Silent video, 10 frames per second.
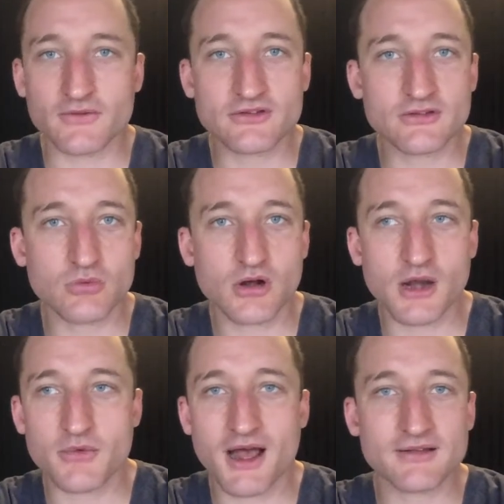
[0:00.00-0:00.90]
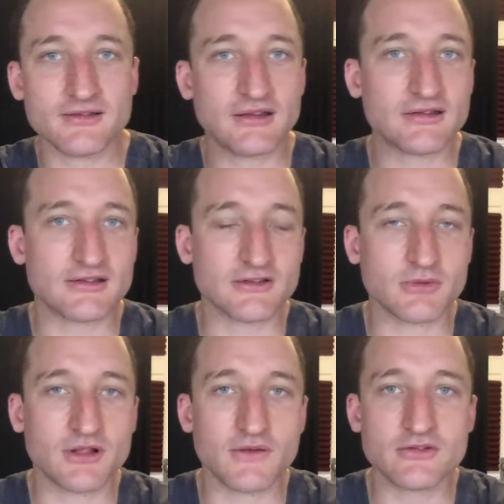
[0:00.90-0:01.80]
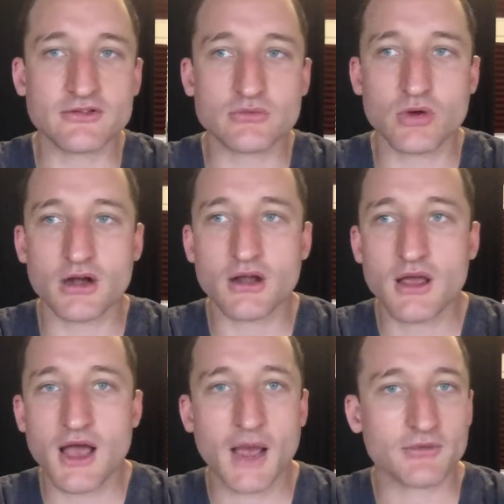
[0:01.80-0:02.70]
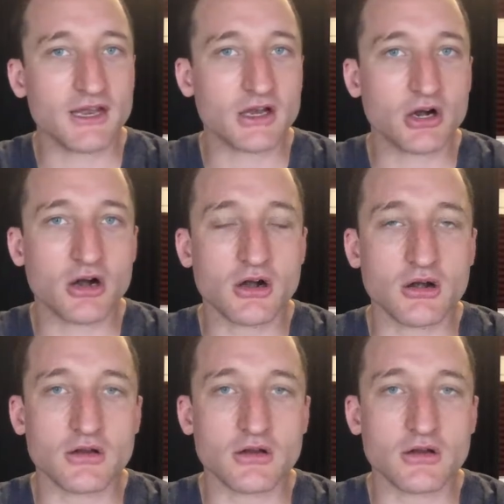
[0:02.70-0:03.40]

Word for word: This is where I'm not seeing success in my life. This is where I'm getting hurt.